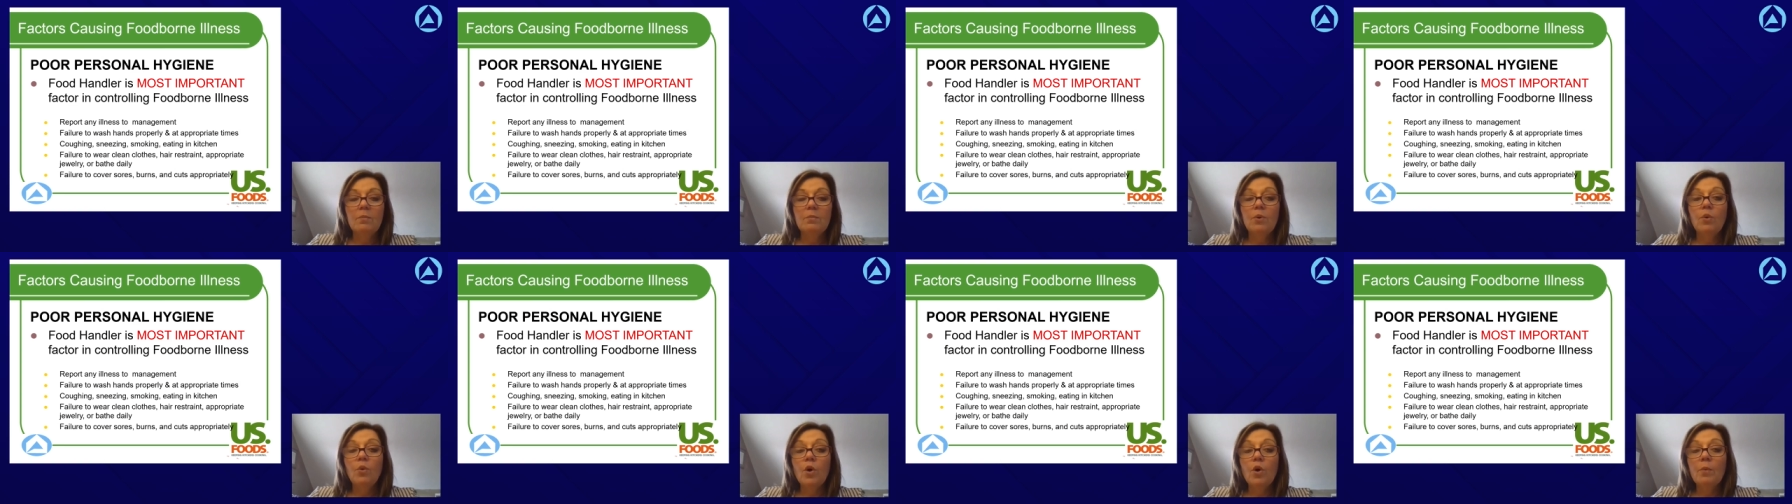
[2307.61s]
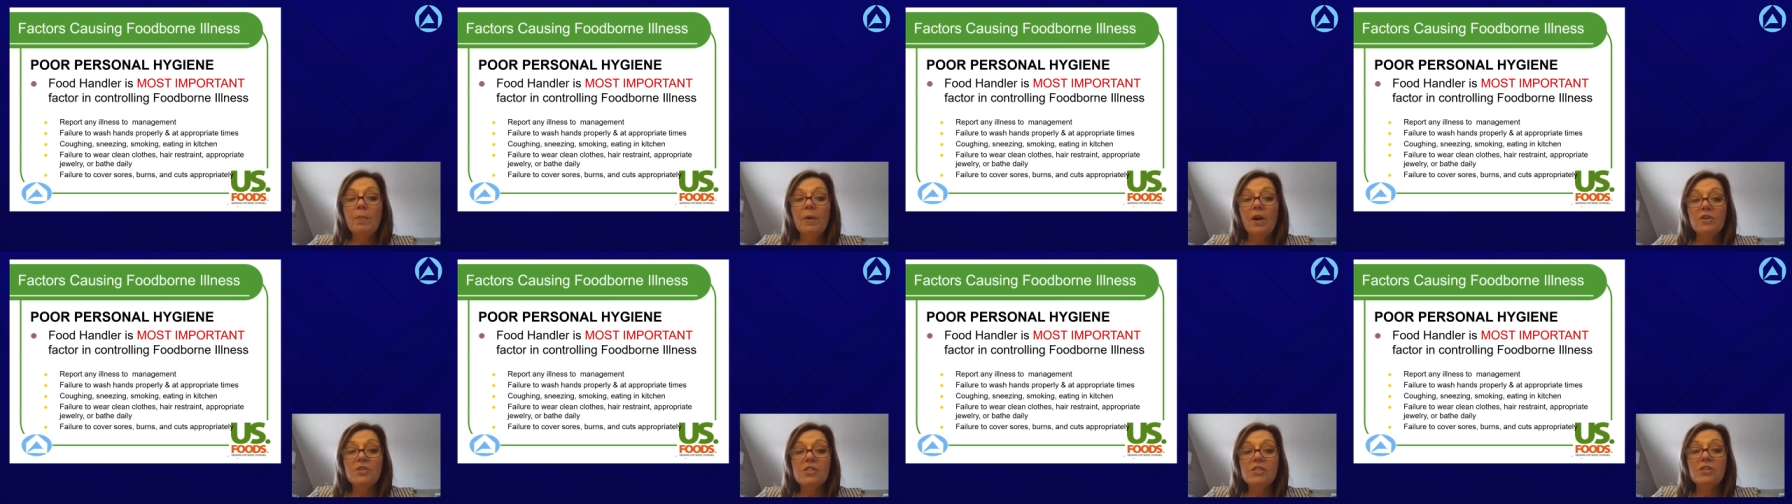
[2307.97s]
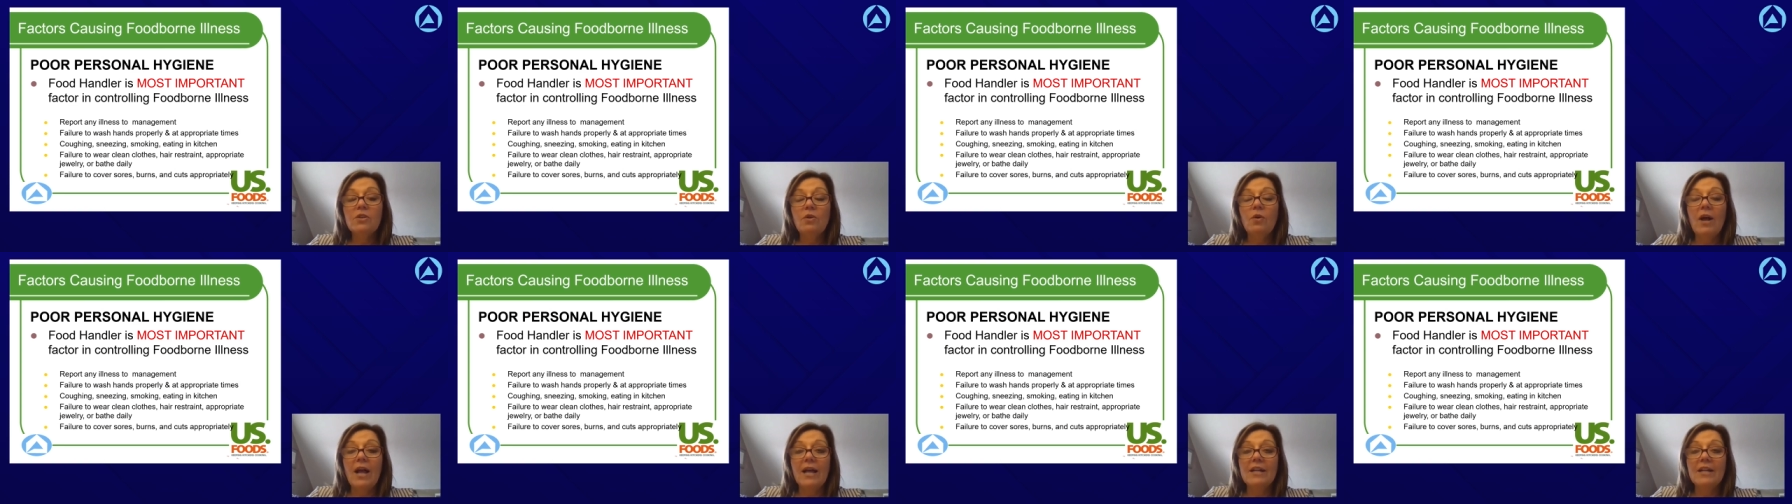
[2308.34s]
Poor
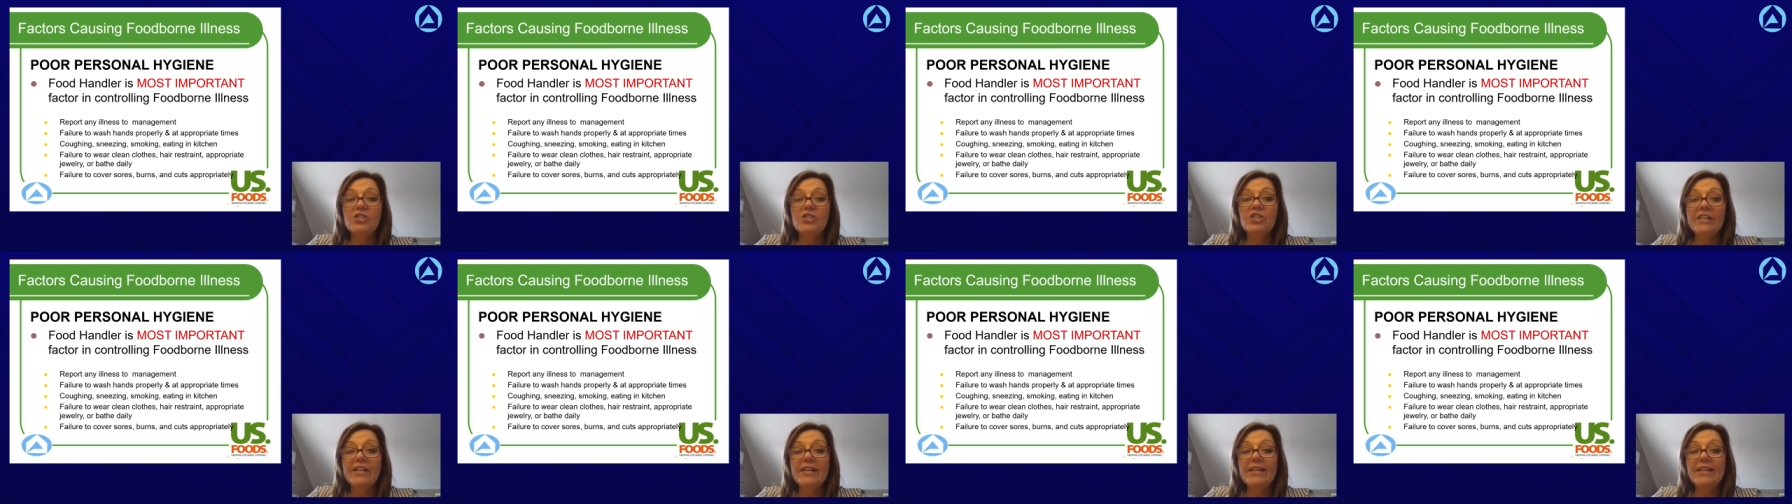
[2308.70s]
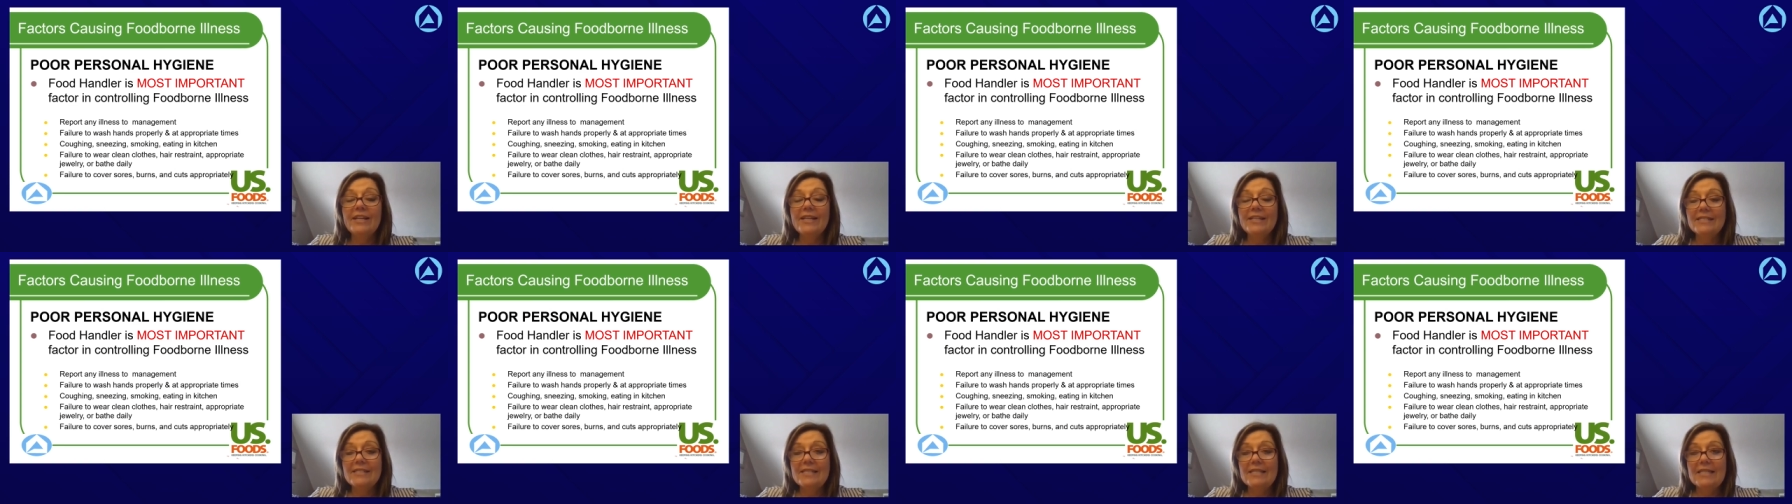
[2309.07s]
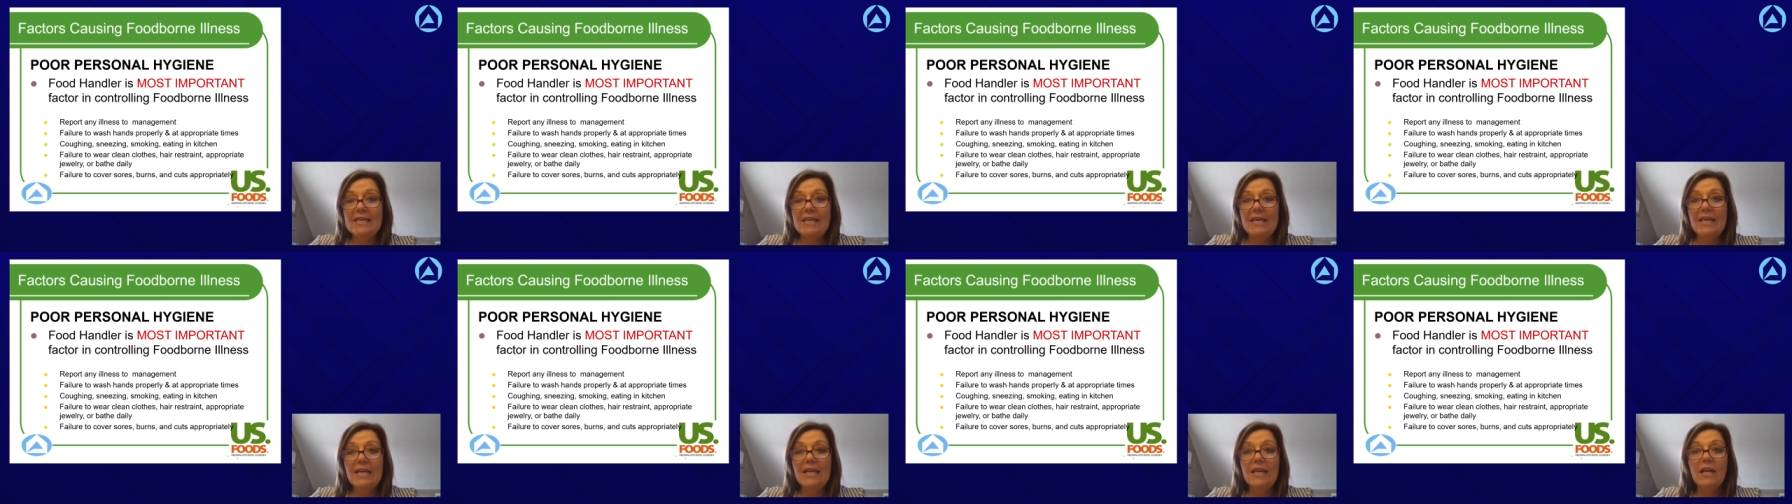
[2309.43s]
personal hygiene is
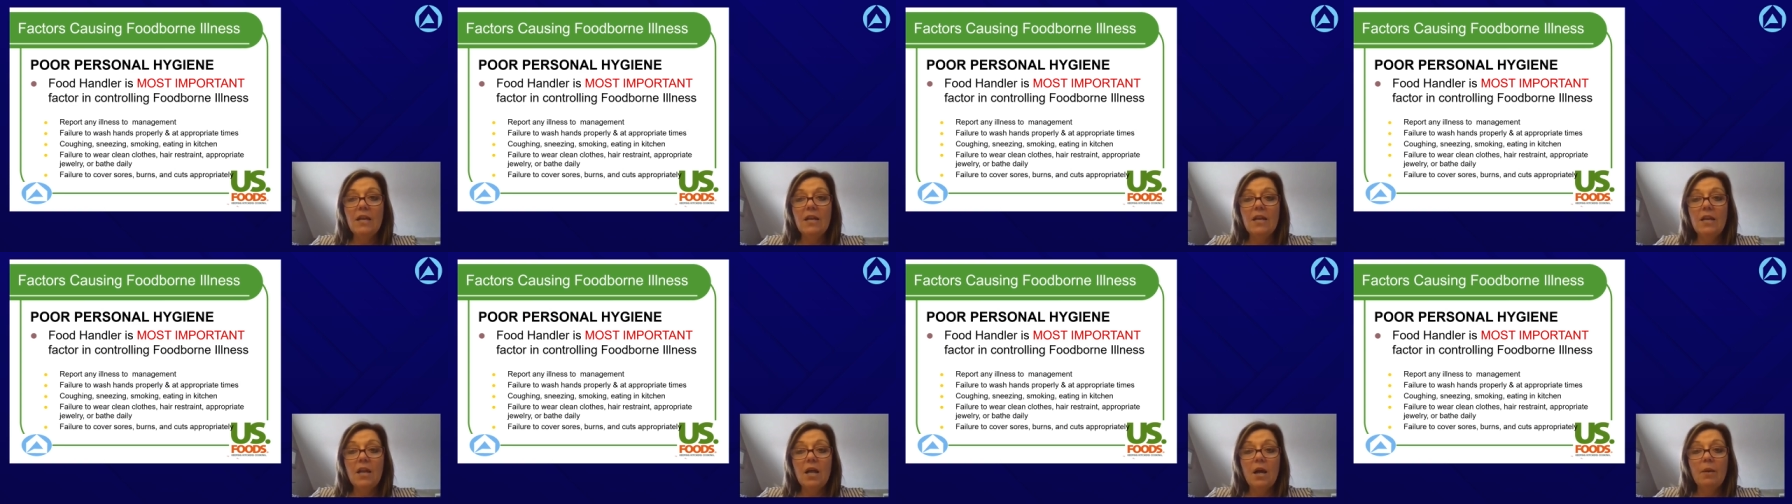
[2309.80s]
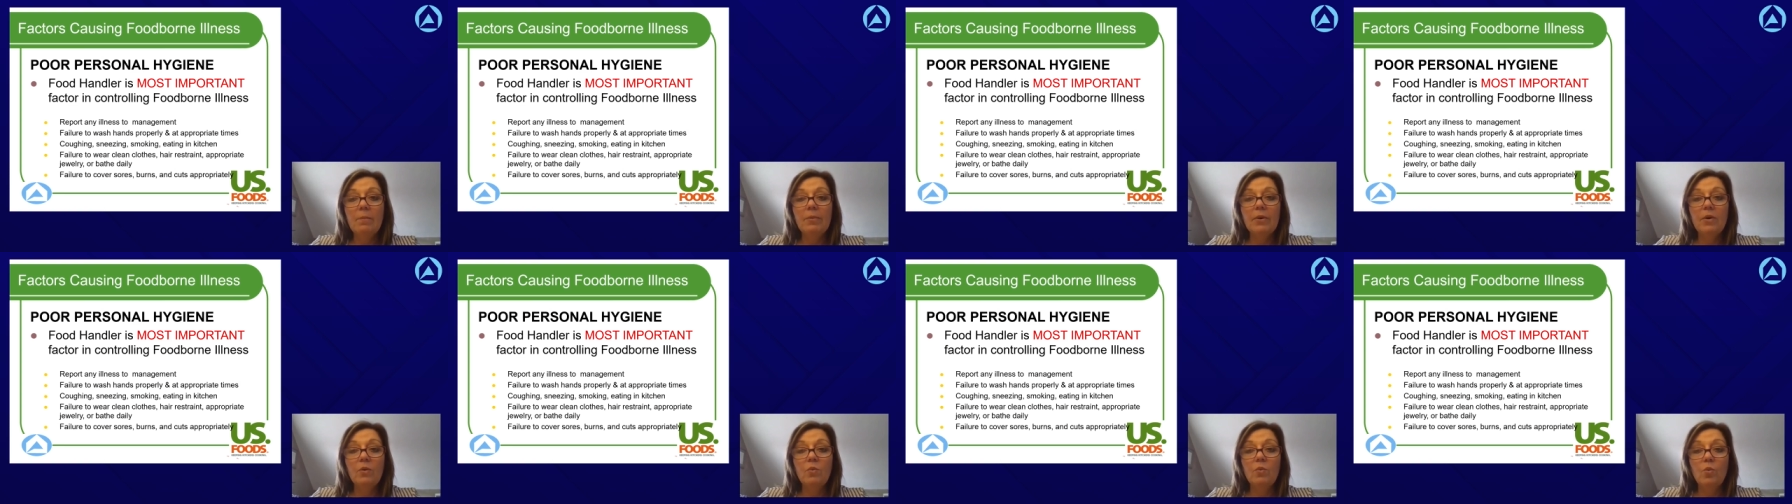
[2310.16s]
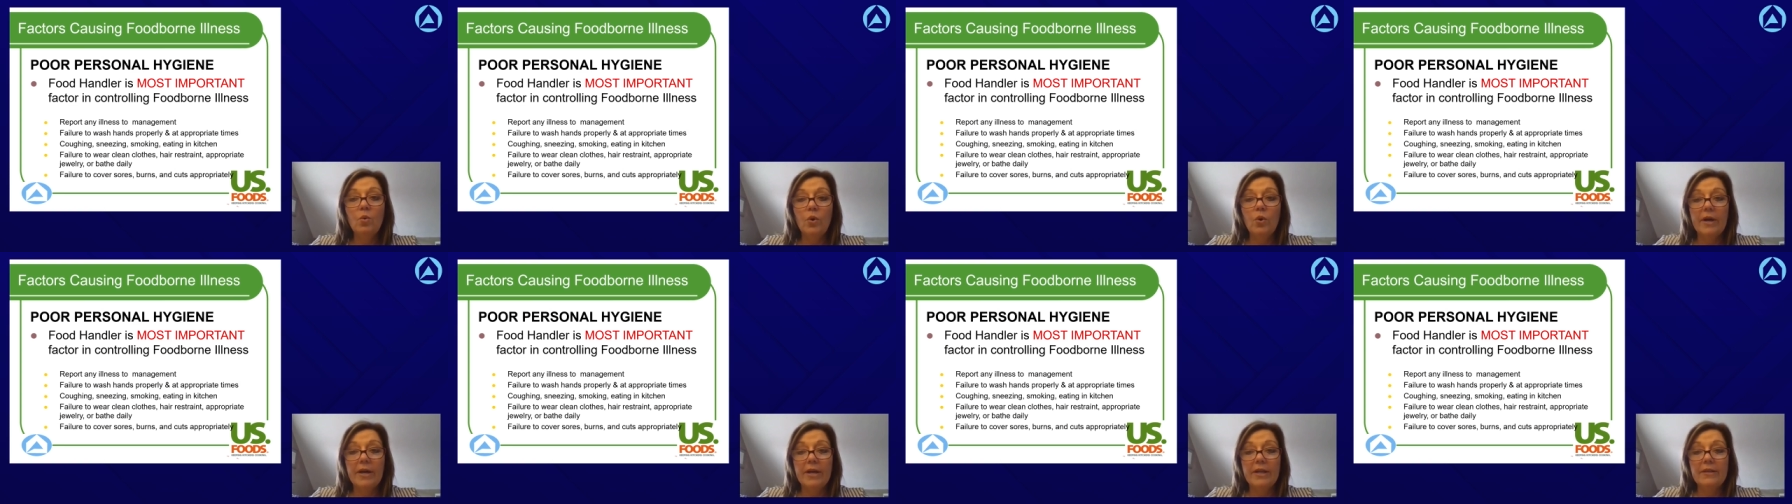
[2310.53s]
the number
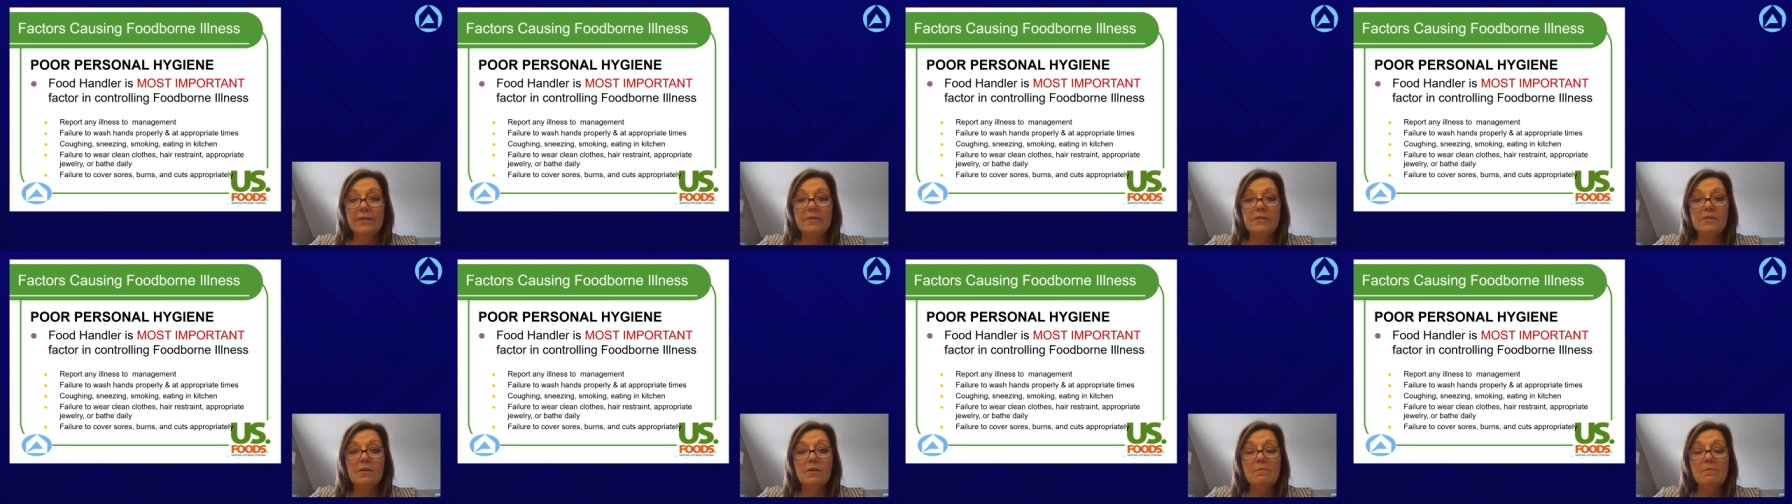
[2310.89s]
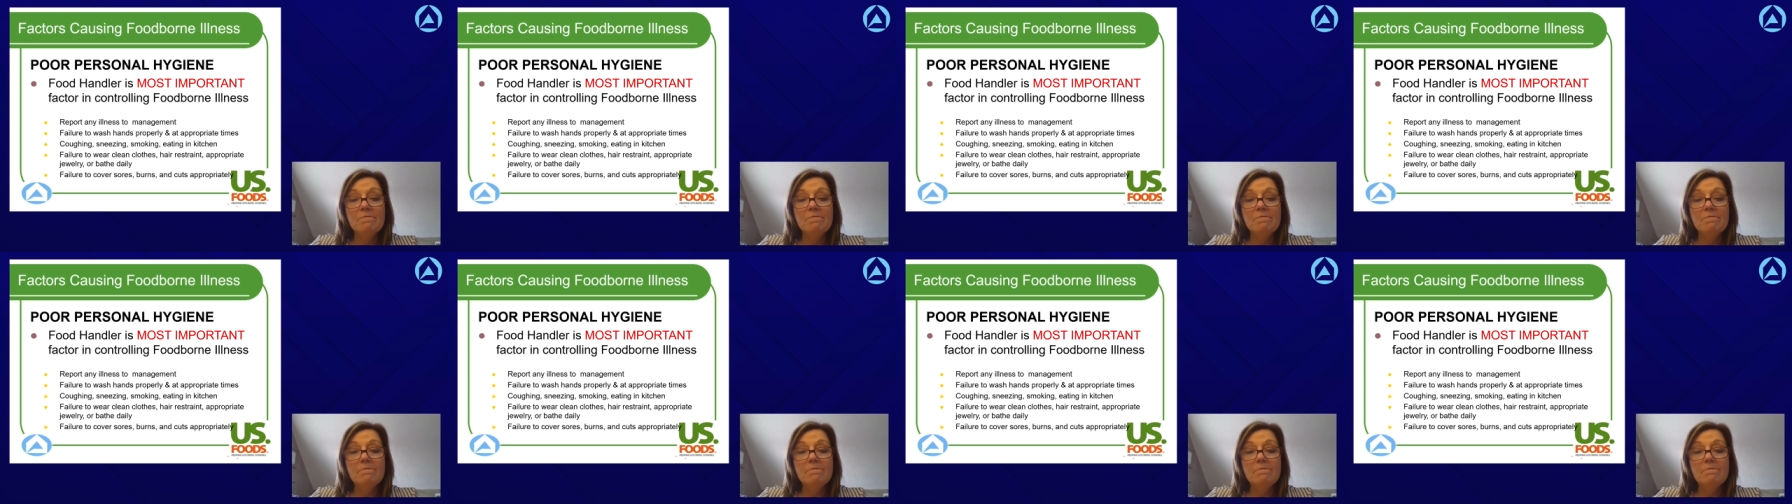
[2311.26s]
one